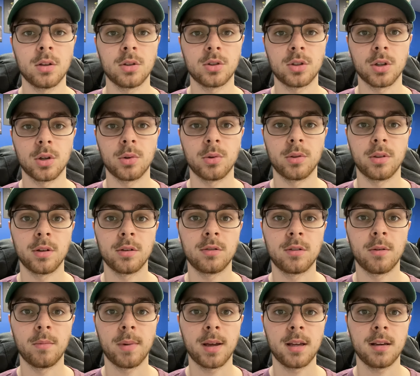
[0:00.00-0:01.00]
So the
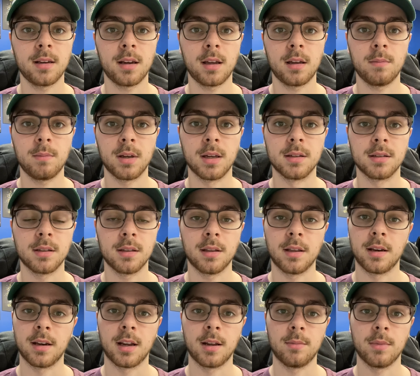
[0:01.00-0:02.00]
domain name isn't
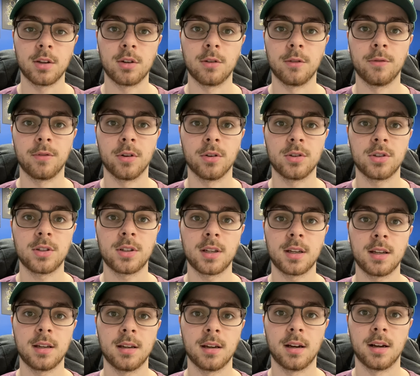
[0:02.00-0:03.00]
the name that you first
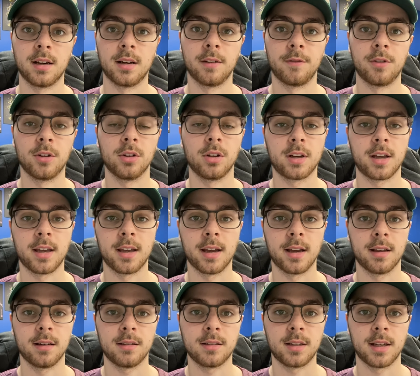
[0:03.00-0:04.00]
see if you're looking
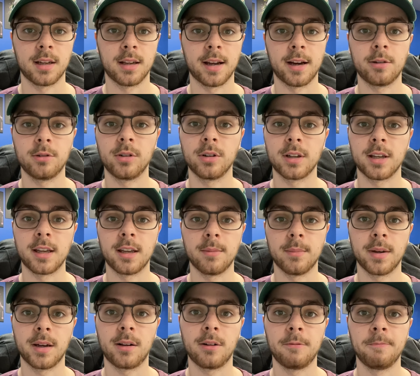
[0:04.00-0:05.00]
at, say, an Outlook
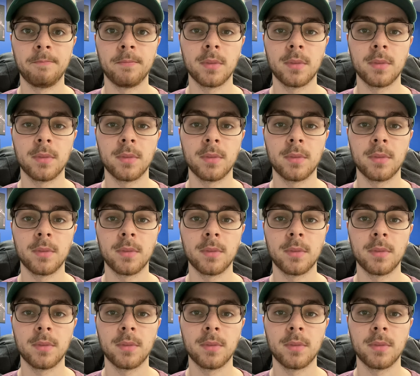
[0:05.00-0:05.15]
email.